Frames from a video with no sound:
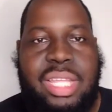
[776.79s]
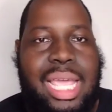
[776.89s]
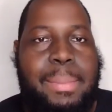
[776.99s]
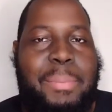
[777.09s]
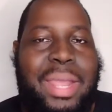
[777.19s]

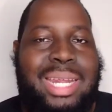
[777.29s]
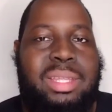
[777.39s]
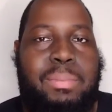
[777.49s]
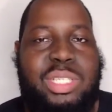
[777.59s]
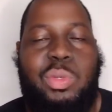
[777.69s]
Him picking
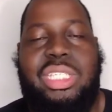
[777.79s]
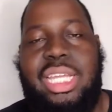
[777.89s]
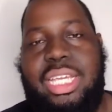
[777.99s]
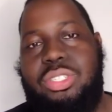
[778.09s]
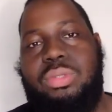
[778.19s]
up the blitz
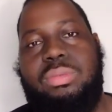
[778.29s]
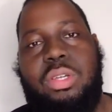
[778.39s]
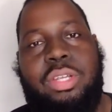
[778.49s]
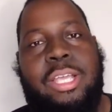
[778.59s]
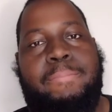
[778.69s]
wasn't the issue,
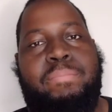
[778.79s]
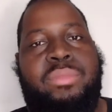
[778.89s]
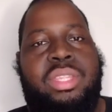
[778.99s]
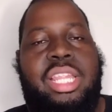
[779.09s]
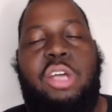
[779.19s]
okay?
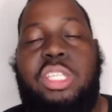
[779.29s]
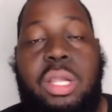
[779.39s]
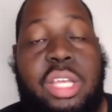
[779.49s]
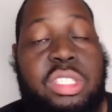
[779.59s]
Now, it was a,